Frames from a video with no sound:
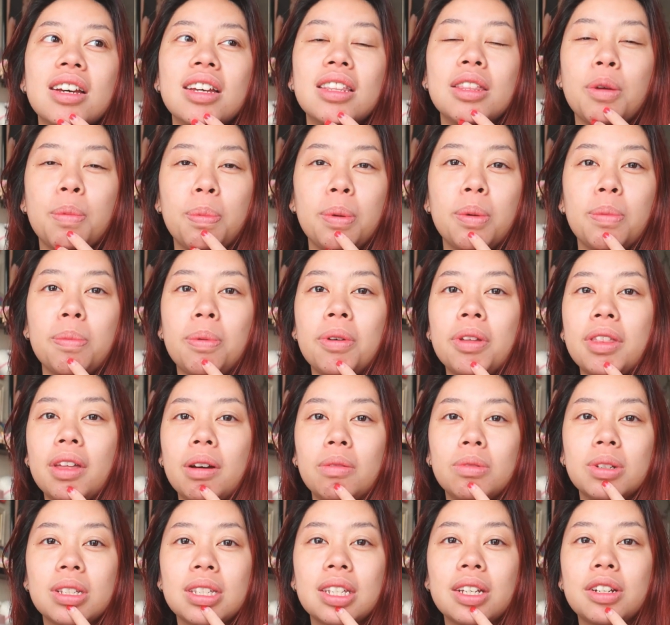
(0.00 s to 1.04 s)
the pimple
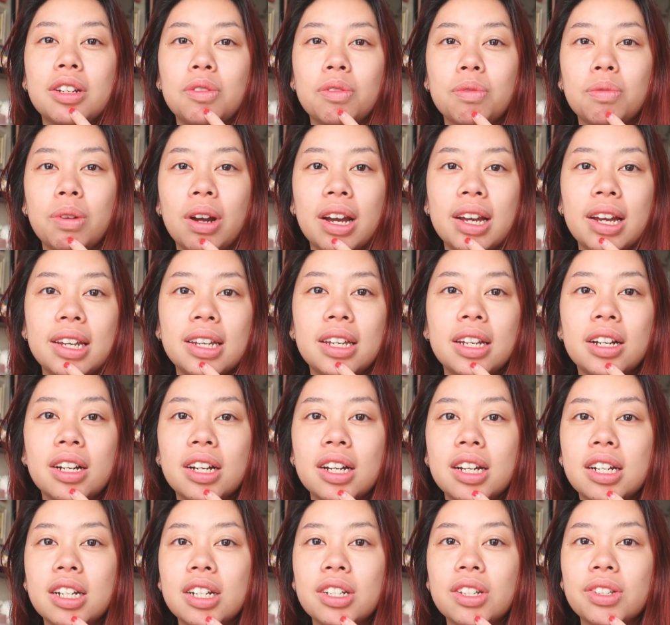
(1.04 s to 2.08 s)
that was like right here
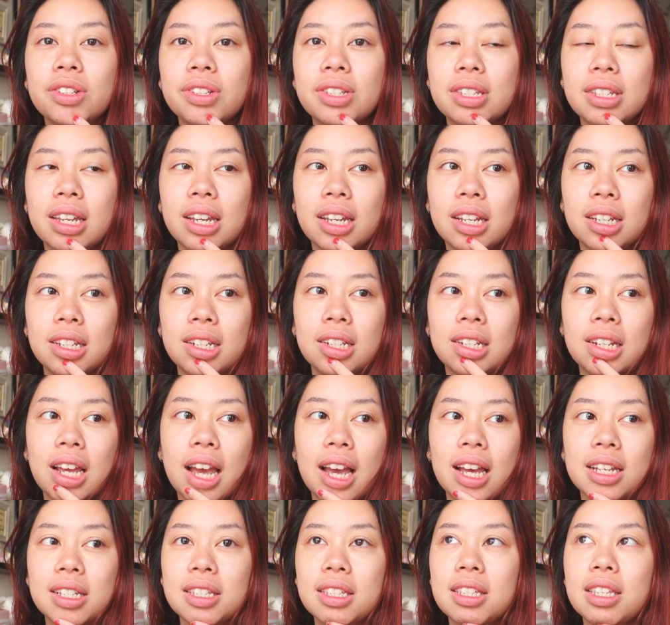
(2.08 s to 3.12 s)
under the skin
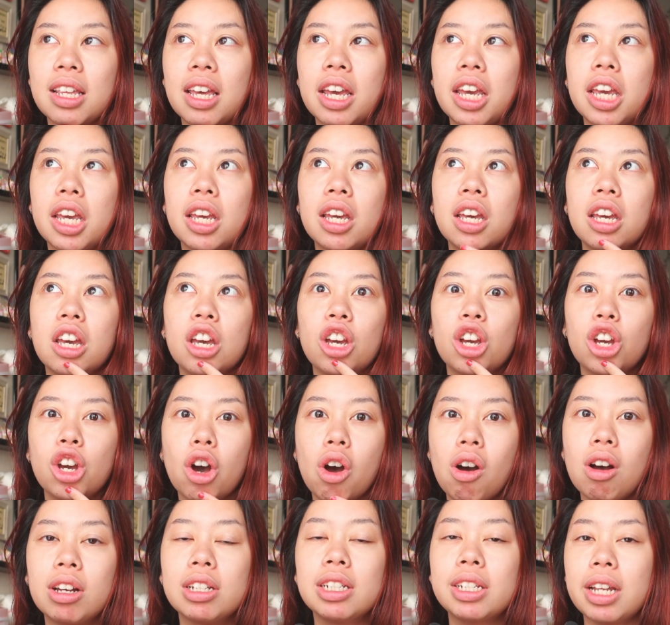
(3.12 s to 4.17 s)
has like
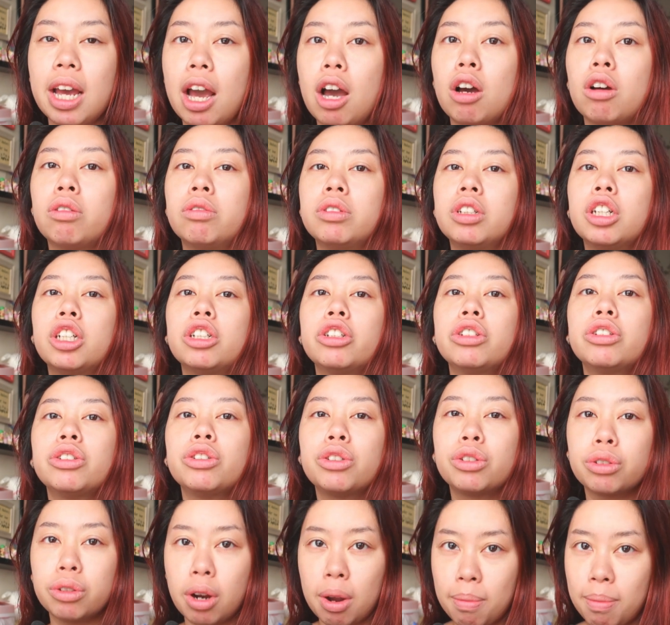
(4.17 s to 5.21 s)
gone down
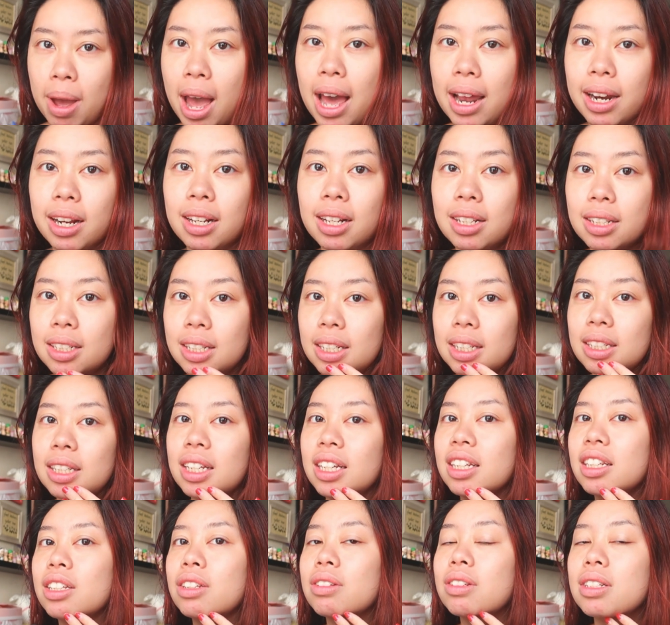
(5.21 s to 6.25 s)
dramatically.
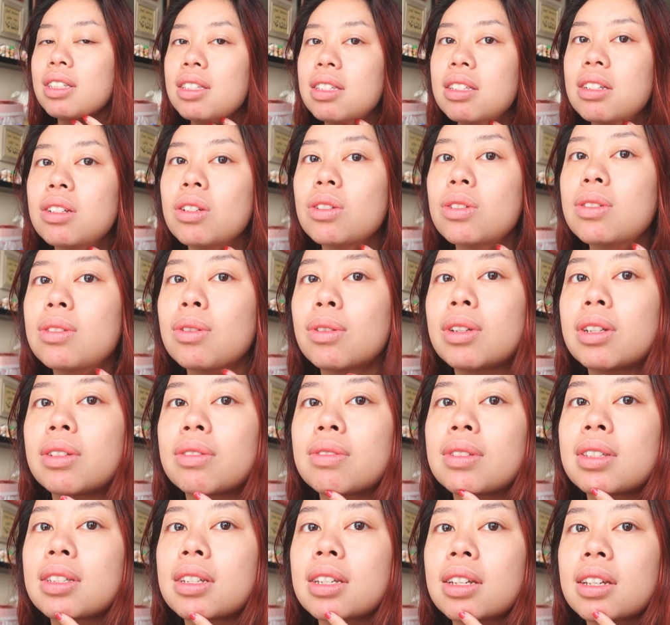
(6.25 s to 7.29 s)
Like, you can still sort of
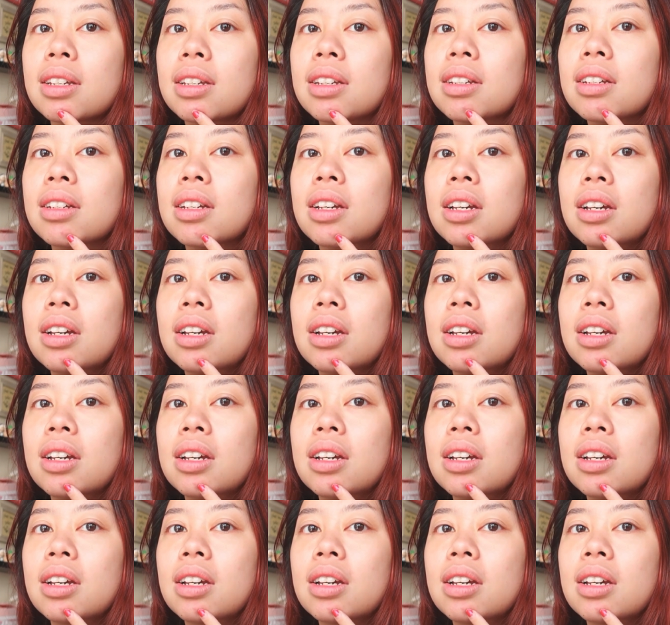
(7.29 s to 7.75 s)
see.